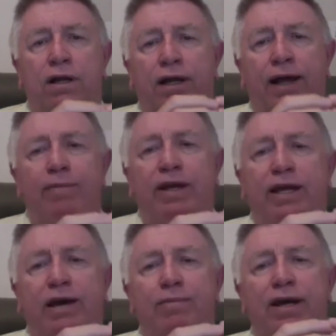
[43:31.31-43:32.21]
Let me
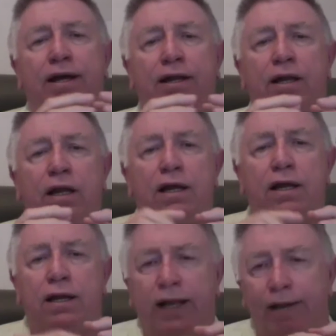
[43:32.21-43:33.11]
come in,
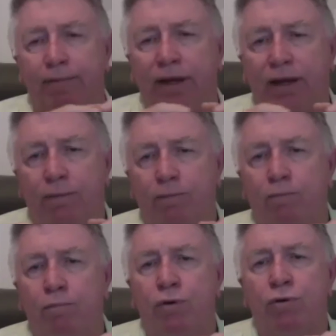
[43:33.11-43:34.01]
let me
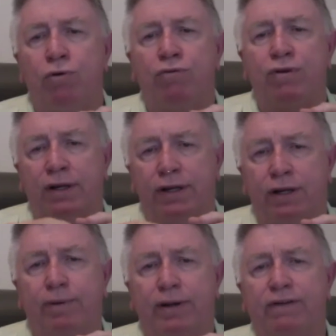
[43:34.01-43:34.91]
move a
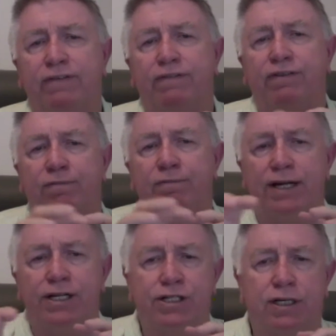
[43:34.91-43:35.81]
little bit of
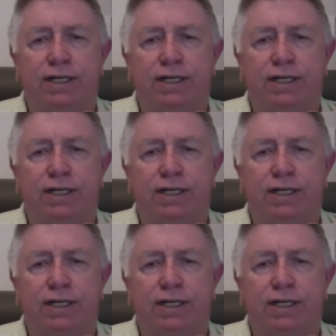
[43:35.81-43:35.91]
information.